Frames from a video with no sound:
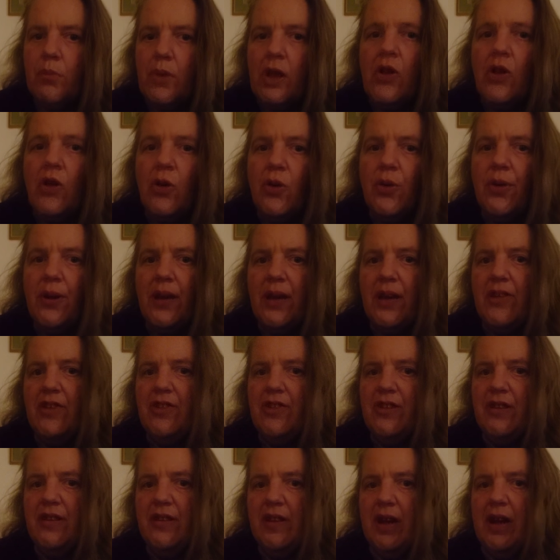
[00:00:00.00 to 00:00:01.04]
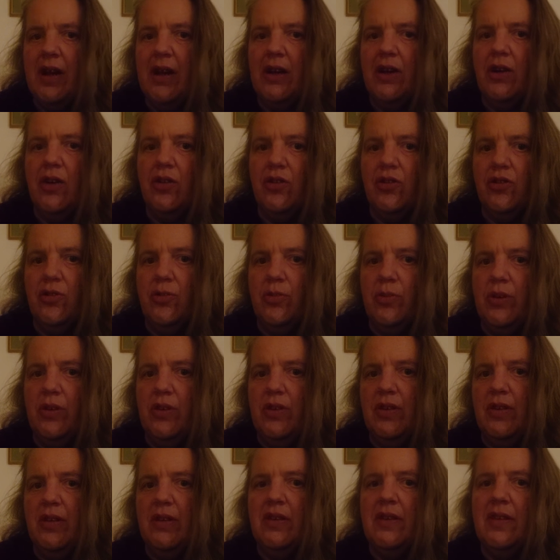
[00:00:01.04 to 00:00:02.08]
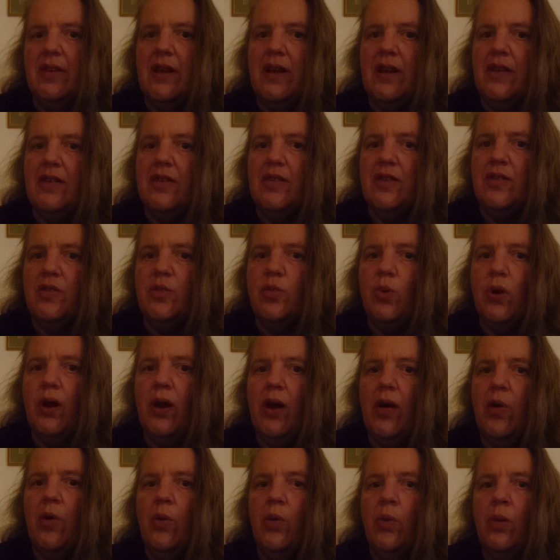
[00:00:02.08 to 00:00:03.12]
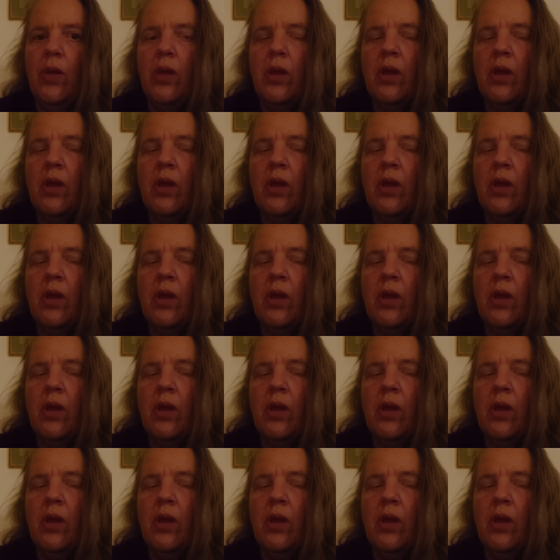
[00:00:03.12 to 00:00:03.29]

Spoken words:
your energies are contributing to that as well.